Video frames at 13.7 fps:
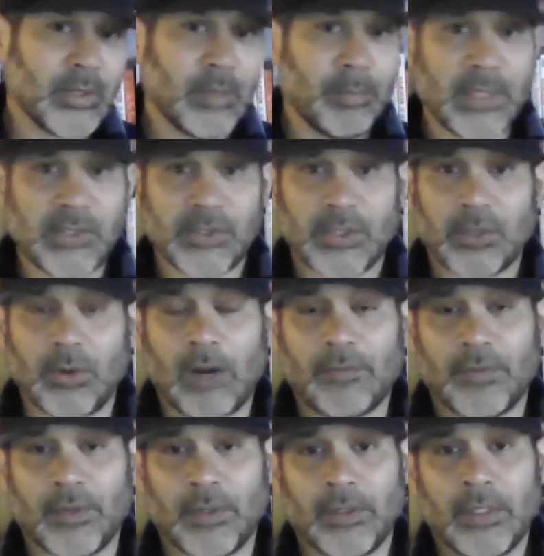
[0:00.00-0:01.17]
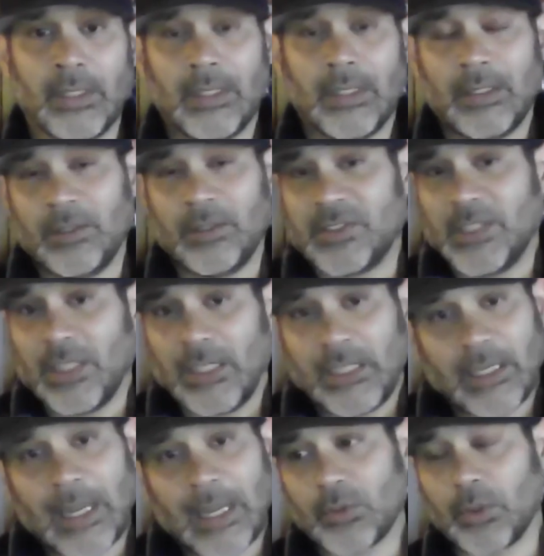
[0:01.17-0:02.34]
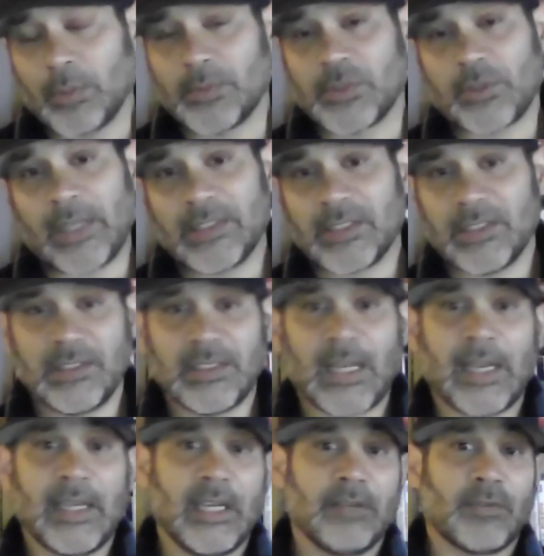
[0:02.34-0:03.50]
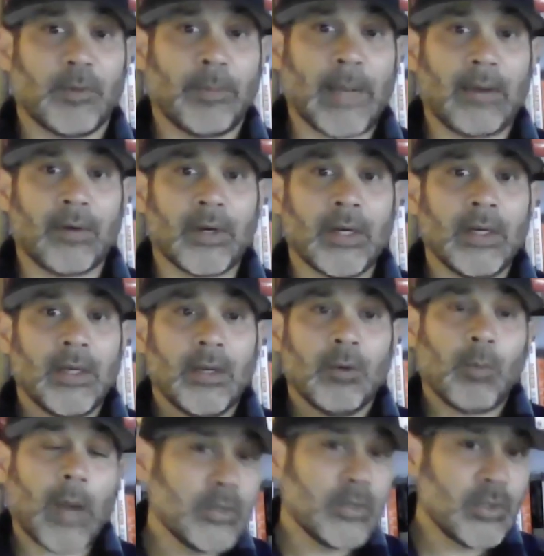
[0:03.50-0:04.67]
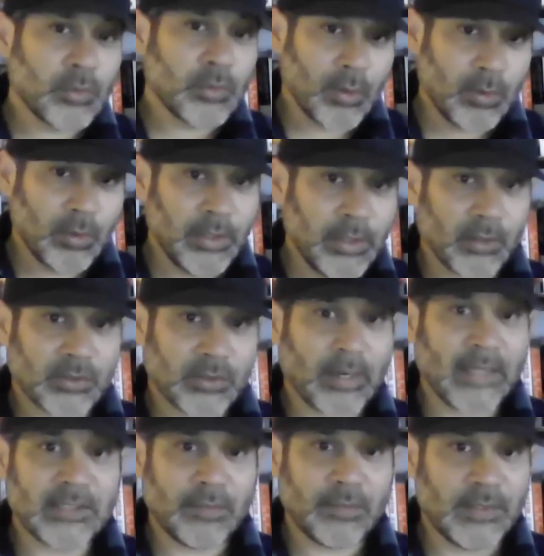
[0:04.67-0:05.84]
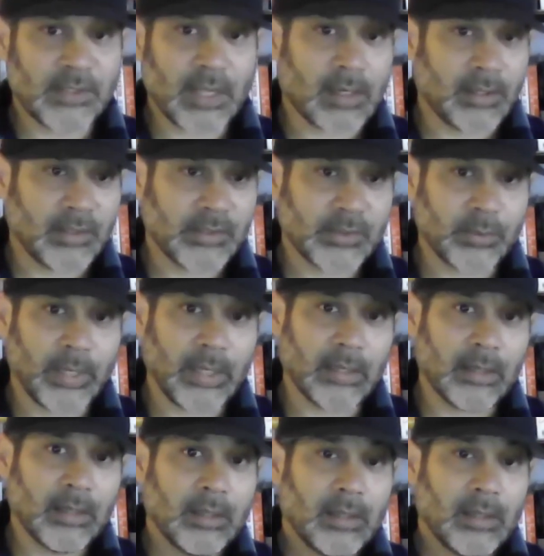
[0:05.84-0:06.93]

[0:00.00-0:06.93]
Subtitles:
can pitch to Crawford. You're silly to not throw him strikes because he's not hitting for power. Why would you throw Julio strikes if he's not going to swing?